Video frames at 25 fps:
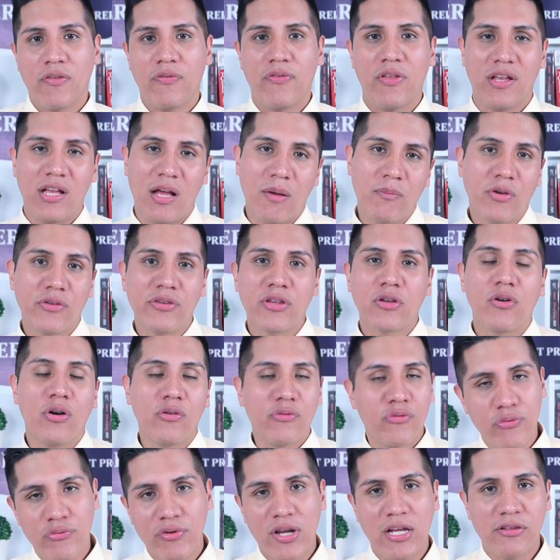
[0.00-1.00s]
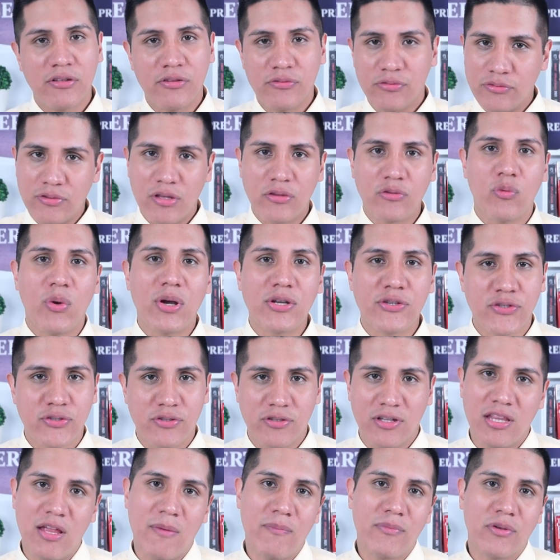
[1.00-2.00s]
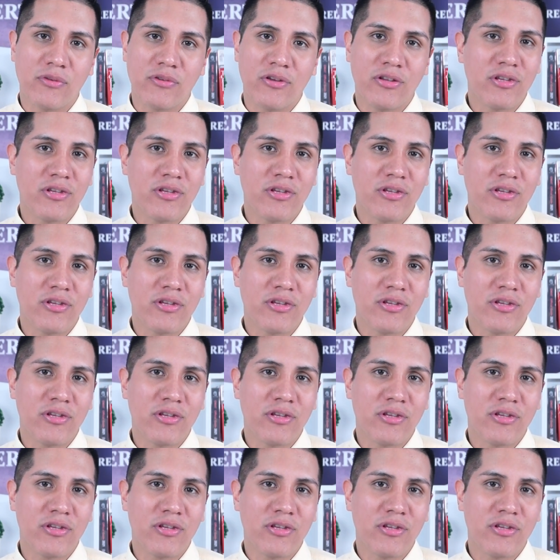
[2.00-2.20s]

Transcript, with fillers: then I'm gonna go directly to that question and I'm not